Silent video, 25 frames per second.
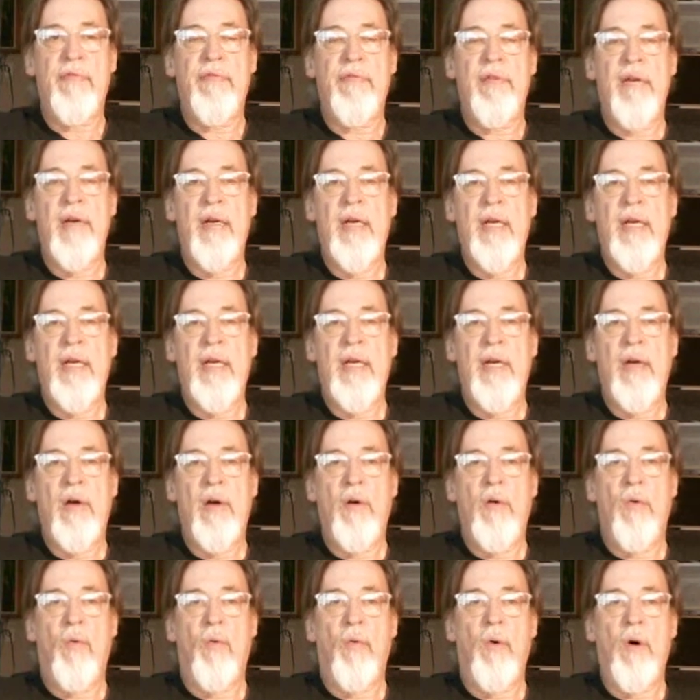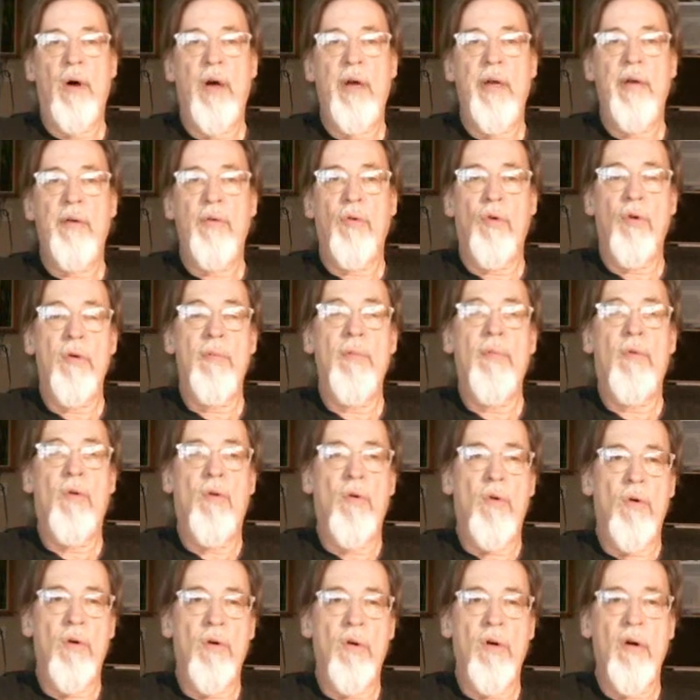one or more
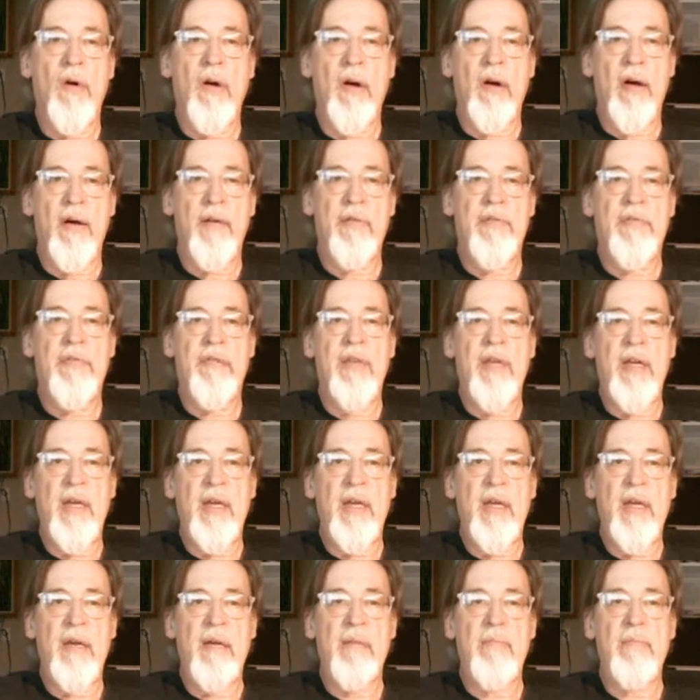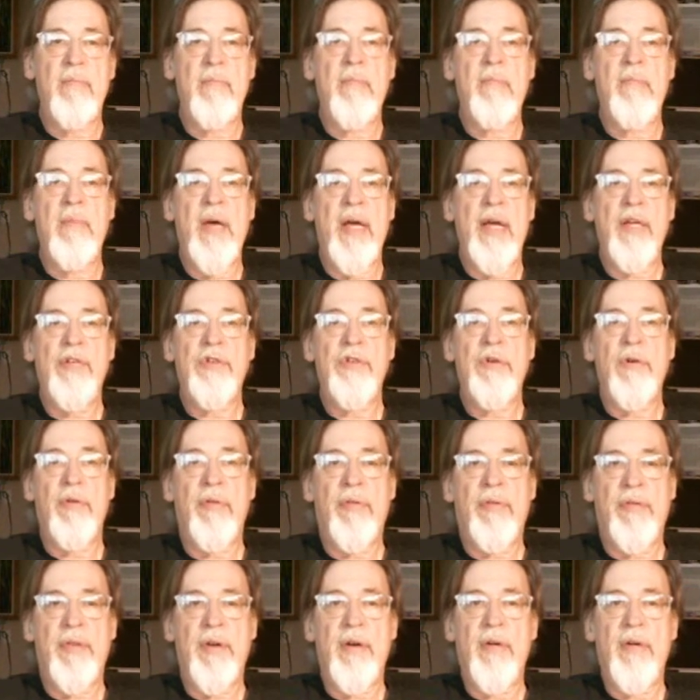of the major theory
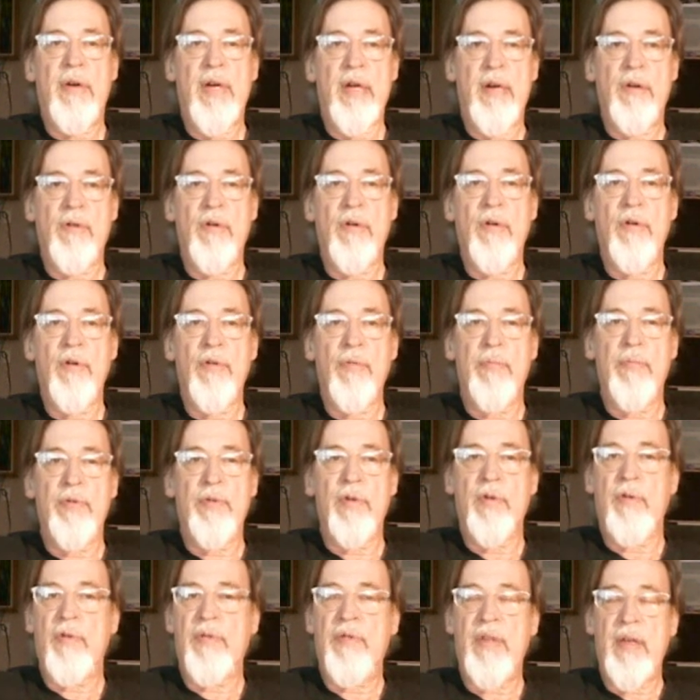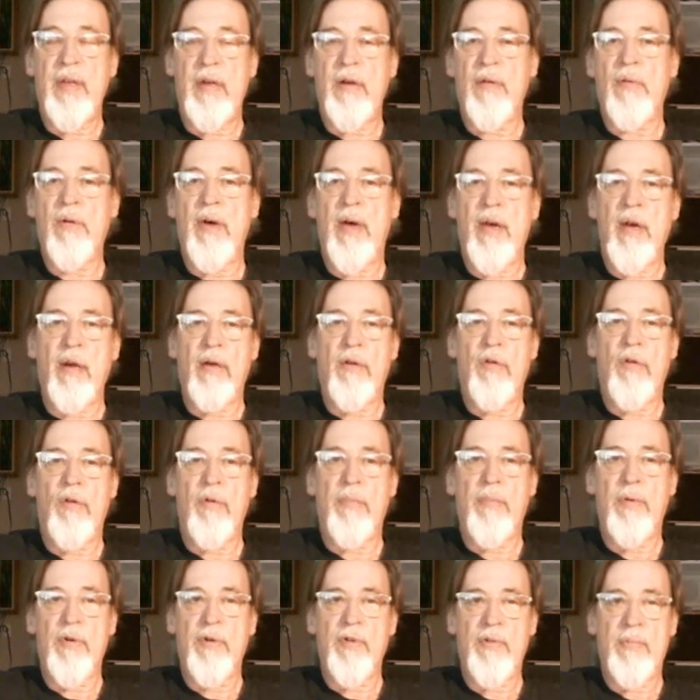groups or theoretical
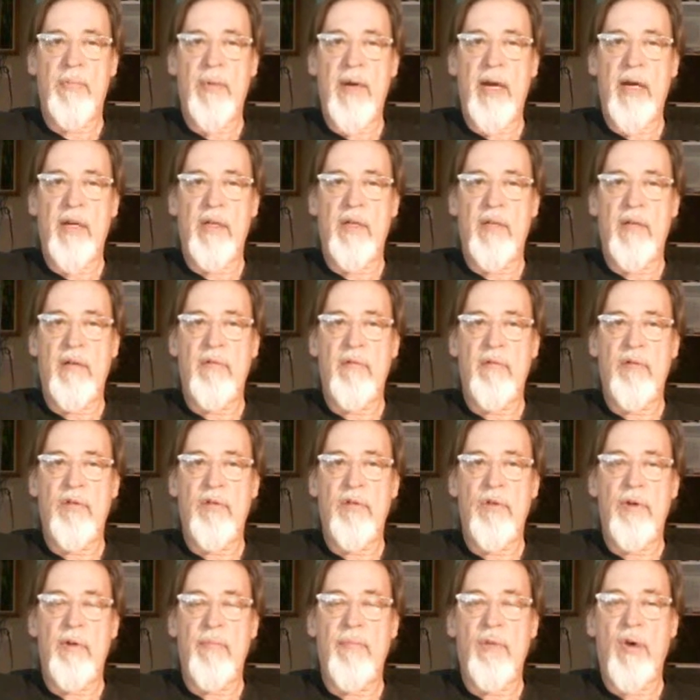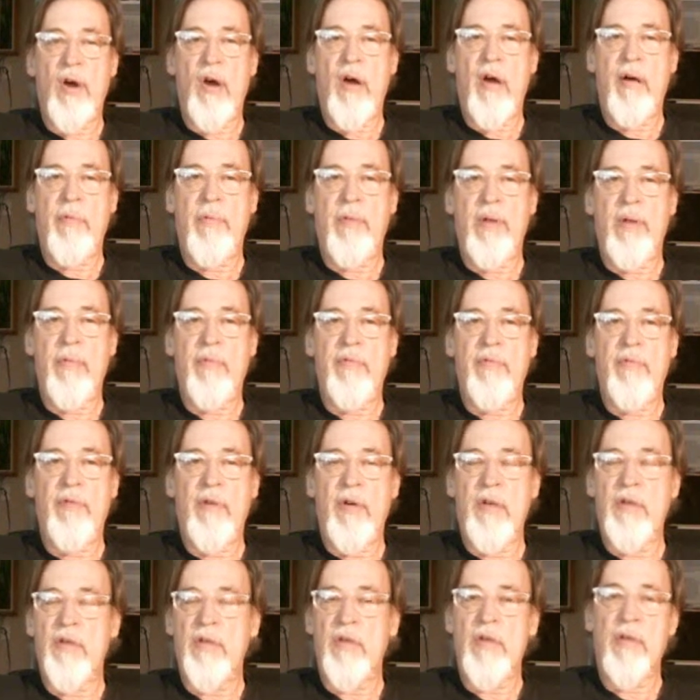perspectives to a problem. For instance, how
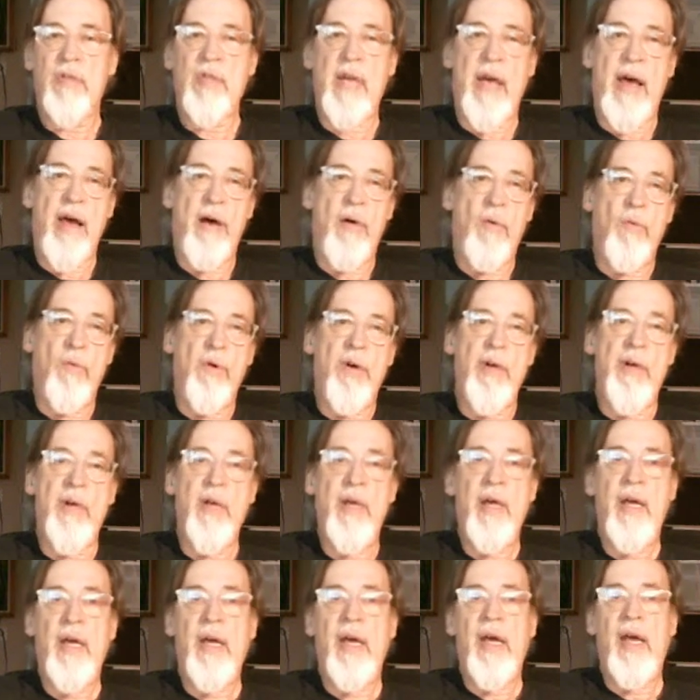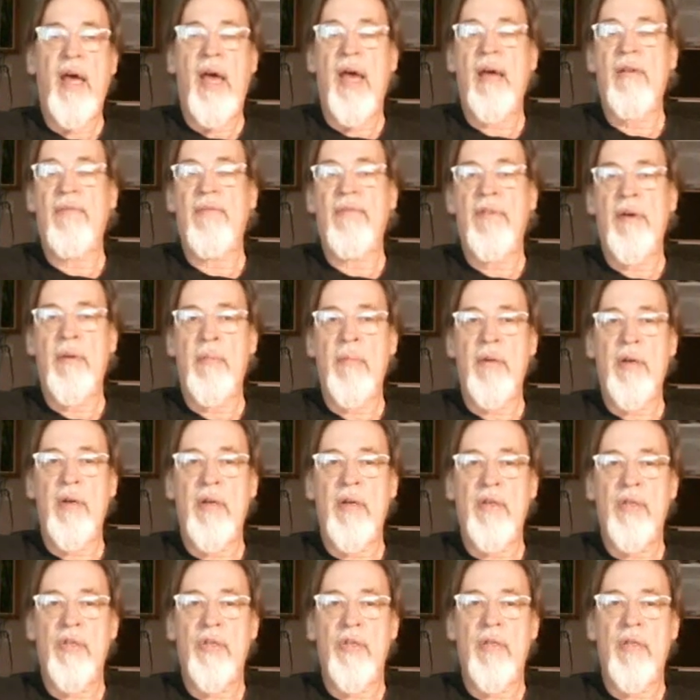would a feminist
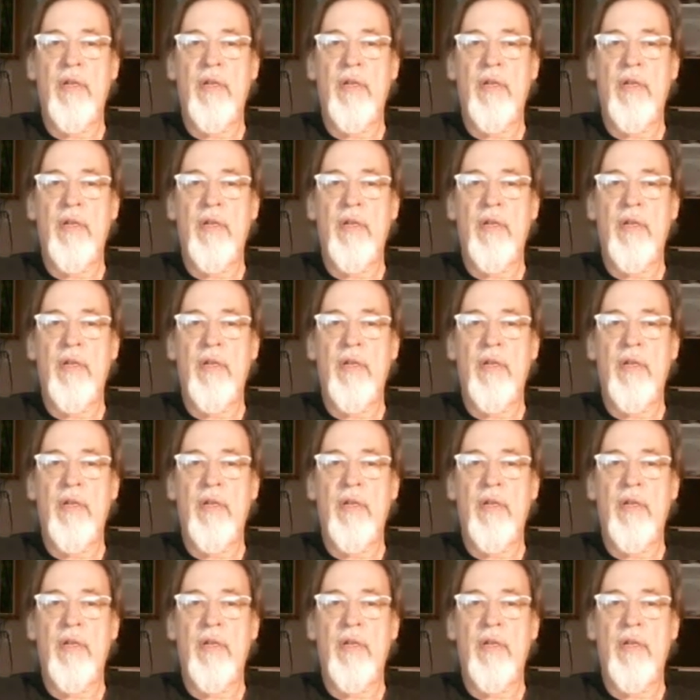theorist